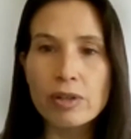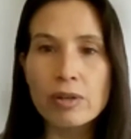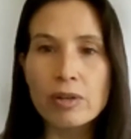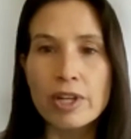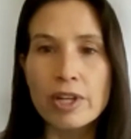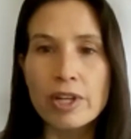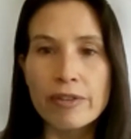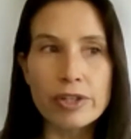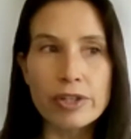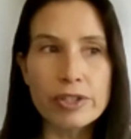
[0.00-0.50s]

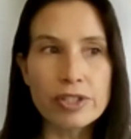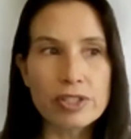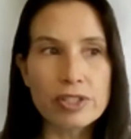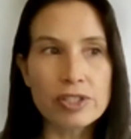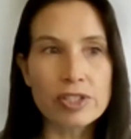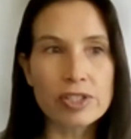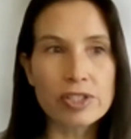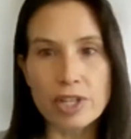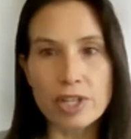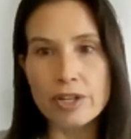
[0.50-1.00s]
So first
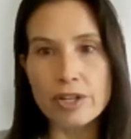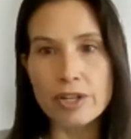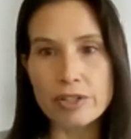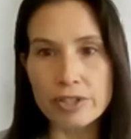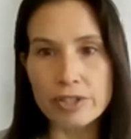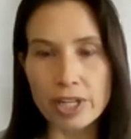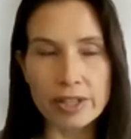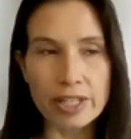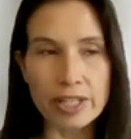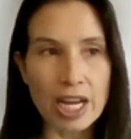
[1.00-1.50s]
is just to
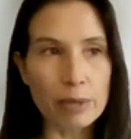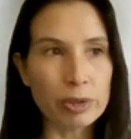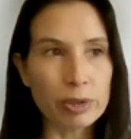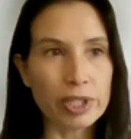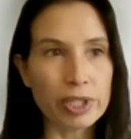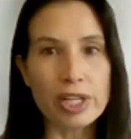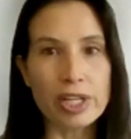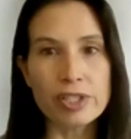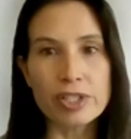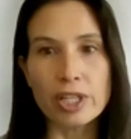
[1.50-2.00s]
understand the
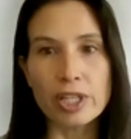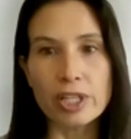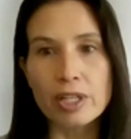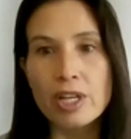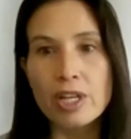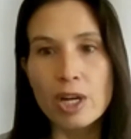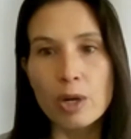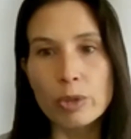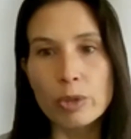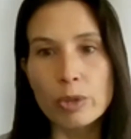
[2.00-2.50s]

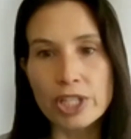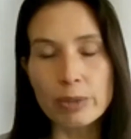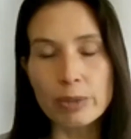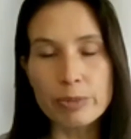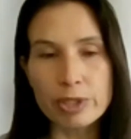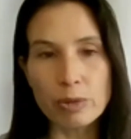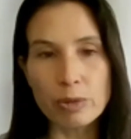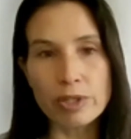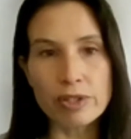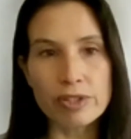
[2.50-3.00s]
application, which
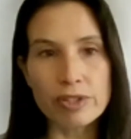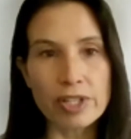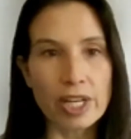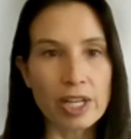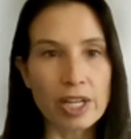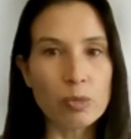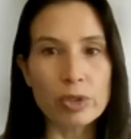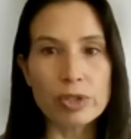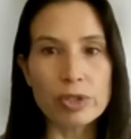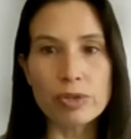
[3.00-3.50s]
helps you
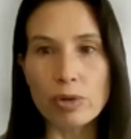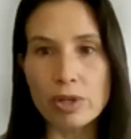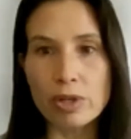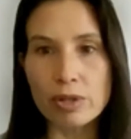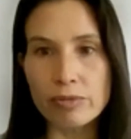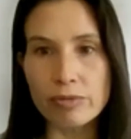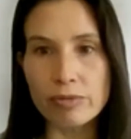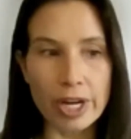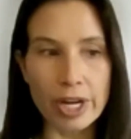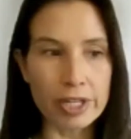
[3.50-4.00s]
understand what
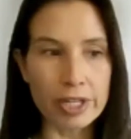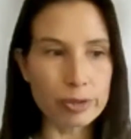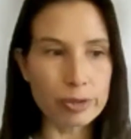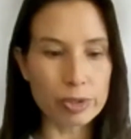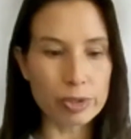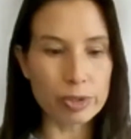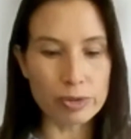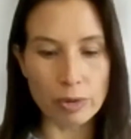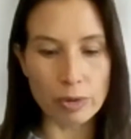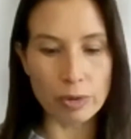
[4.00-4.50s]
sort of
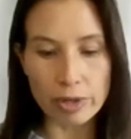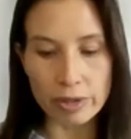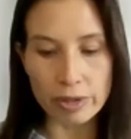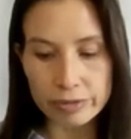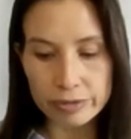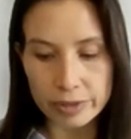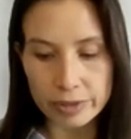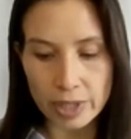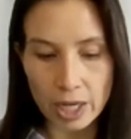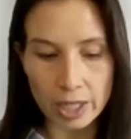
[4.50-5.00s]
range, what sort
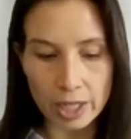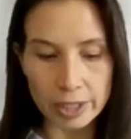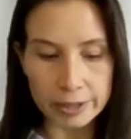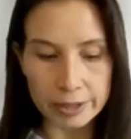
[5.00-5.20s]
of